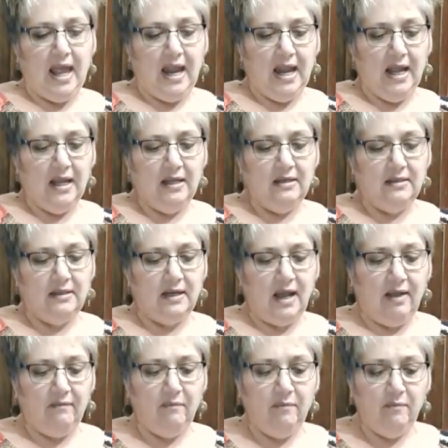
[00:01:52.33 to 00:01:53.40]
And
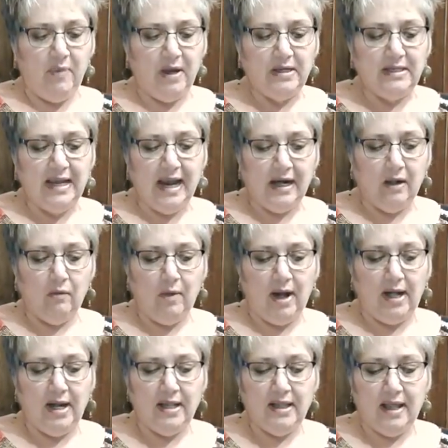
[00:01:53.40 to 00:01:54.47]
I've been
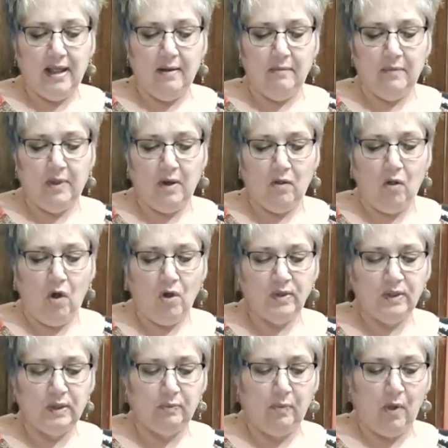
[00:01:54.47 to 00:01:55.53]
decorating them. They're
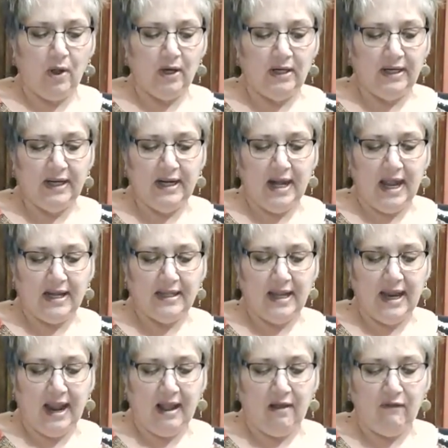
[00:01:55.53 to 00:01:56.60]
all sparkly, like
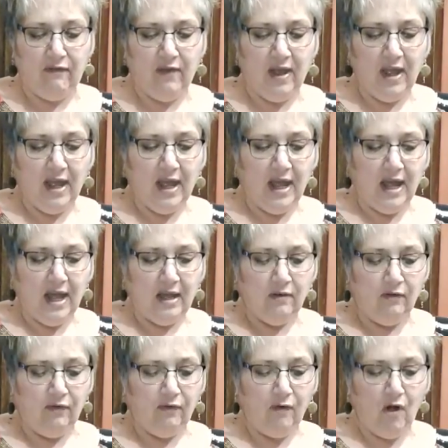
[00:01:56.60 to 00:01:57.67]
they have
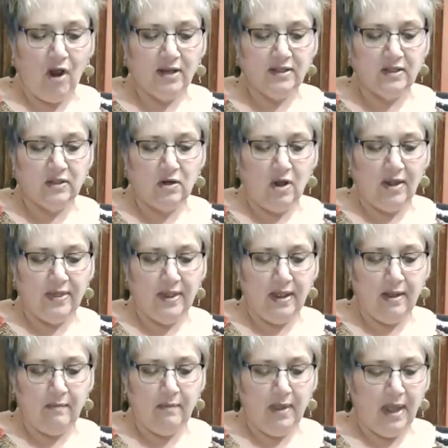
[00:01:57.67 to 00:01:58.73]
frost on
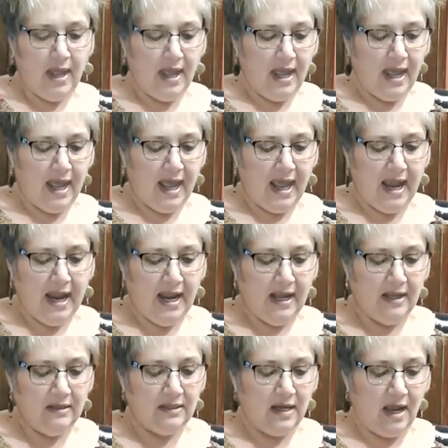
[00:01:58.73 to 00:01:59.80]
them.
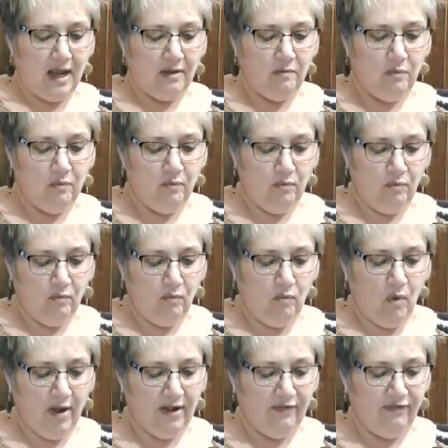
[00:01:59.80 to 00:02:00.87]
And I
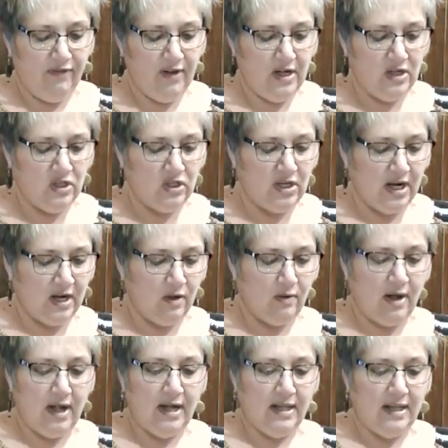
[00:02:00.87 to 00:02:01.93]
want to finish
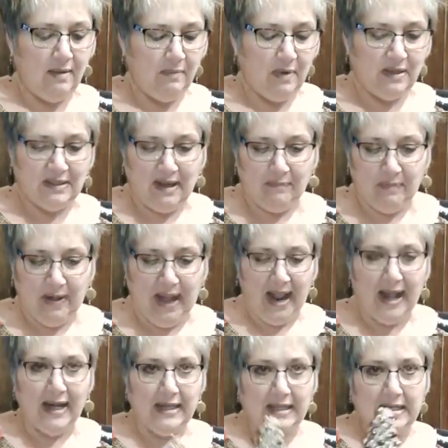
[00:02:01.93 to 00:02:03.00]
decorating them because I've
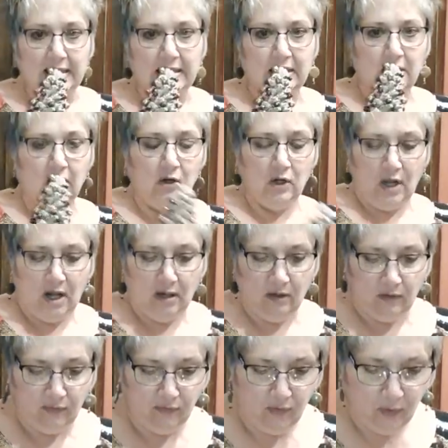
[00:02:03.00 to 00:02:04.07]
adding these little
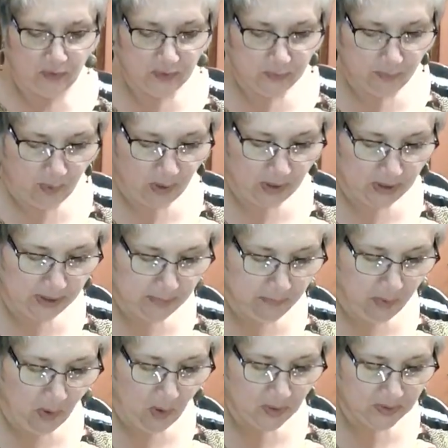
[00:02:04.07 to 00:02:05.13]
colorful, sparkly
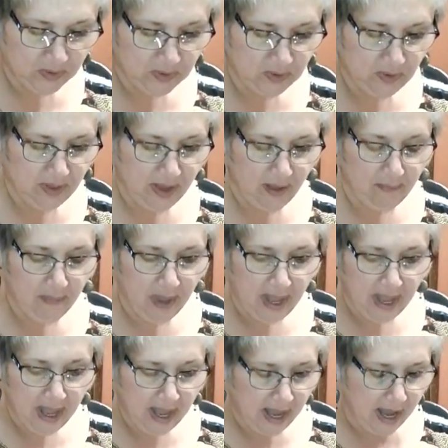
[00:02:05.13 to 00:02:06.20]
balls to them.
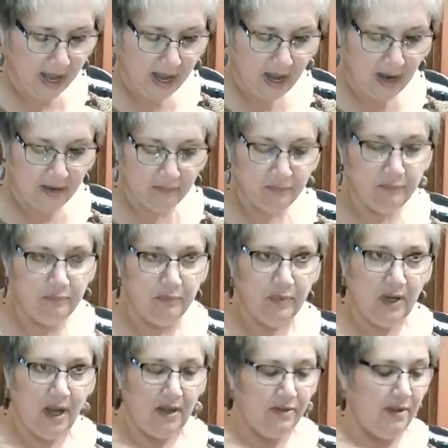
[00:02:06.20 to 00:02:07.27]
I
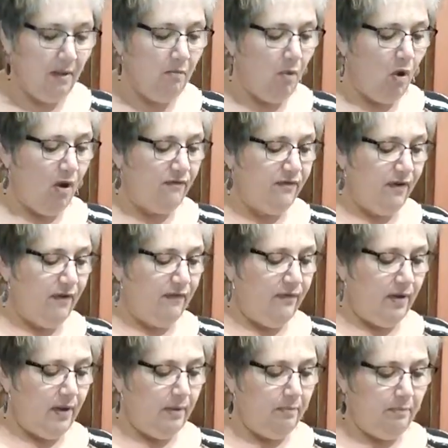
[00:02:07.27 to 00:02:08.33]
cut them off
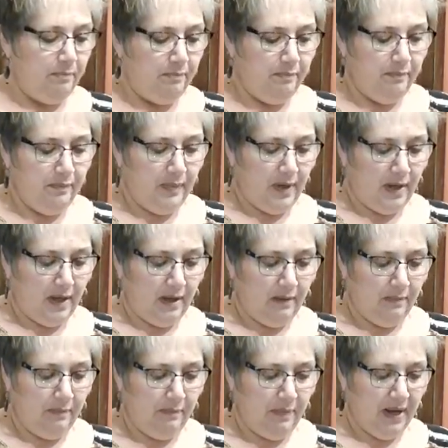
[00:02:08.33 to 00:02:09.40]
of a
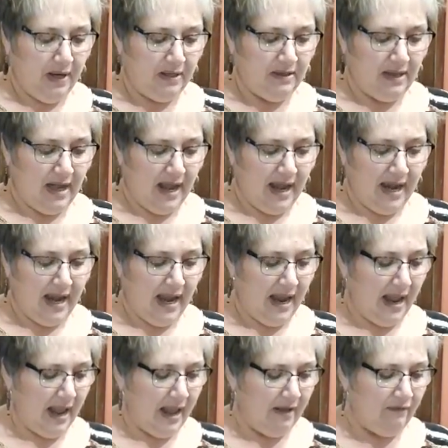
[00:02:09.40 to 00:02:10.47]
pick that I
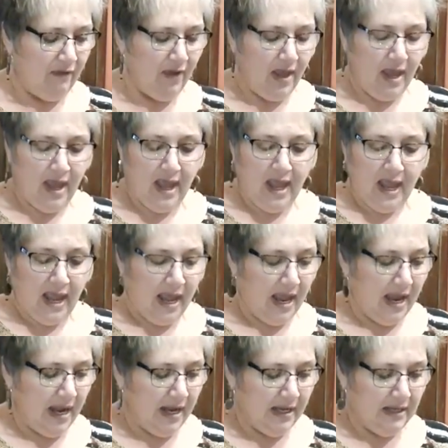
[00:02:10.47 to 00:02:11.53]
have,
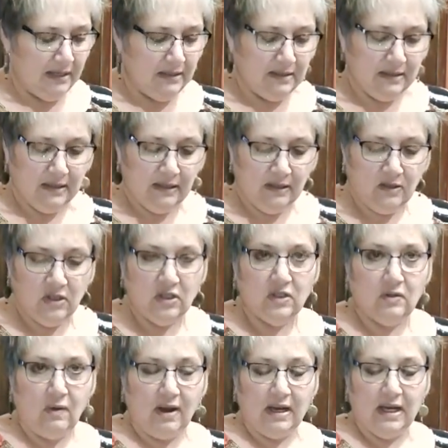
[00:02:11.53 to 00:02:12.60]
and just
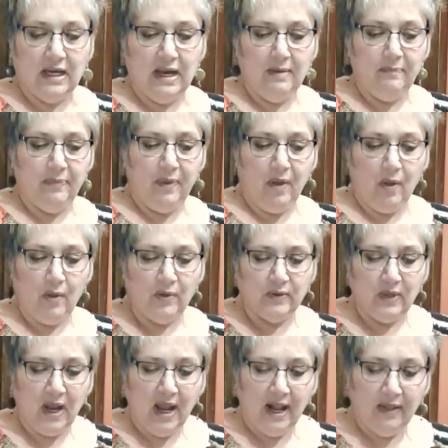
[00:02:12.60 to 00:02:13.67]
so I could keep
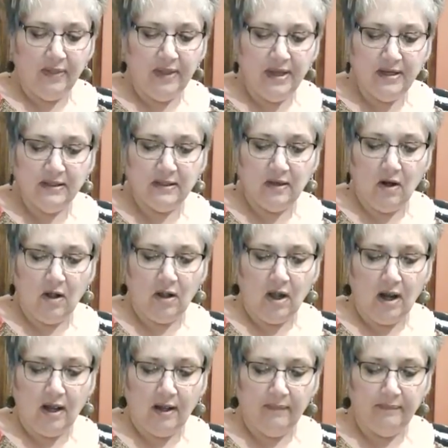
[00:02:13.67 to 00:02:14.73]
those. These
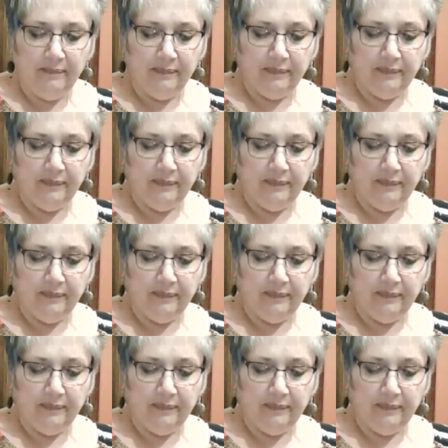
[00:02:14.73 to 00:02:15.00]
are,